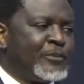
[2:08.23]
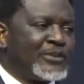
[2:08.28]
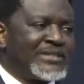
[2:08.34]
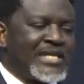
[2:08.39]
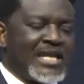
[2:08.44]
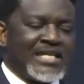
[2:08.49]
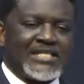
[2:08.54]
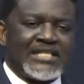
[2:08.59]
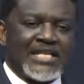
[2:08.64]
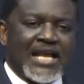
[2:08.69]

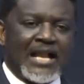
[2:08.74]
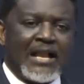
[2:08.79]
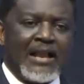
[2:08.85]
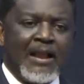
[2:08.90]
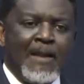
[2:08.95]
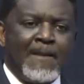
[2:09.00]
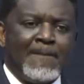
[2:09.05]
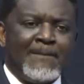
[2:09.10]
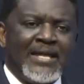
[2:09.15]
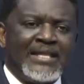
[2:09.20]
potential.
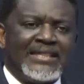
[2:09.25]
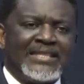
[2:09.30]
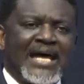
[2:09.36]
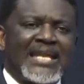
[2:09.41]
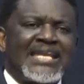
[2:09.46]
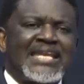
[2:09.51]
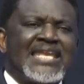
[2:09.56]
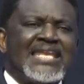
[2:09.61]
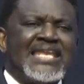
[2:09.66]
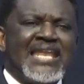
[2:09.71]
May
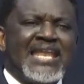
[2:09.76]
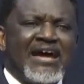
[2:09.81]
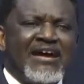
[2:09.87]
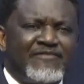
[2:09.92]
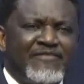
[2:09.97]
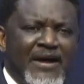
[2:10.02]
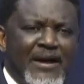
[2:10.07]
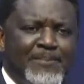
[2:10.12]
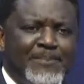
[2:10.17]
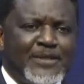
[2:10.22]
that
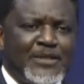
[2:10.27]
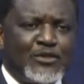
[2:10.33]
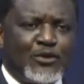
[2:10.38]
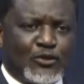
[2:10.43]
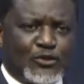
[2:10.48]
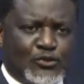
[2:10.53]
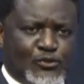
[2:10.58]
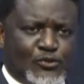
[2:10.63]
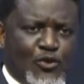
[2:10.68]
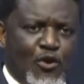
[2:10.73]
never be your
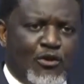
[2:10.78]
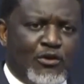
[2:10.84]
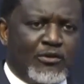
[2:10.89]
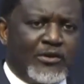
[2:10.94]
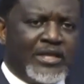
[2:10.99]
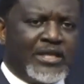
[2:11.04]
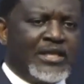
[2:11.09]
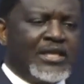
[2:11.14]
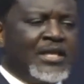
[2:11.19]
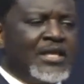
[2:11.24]
story.
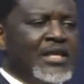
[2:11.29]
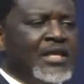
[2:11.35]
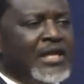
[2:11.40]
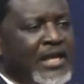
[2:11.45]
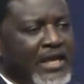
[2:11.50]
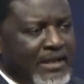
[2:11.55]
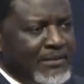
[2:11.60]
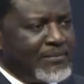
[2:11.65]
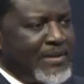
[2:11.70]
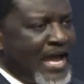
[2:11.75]

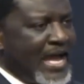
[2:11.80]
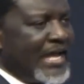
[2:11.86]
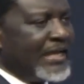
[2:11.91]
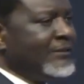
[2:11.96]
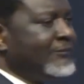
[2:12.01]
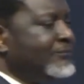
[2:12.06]
Amen?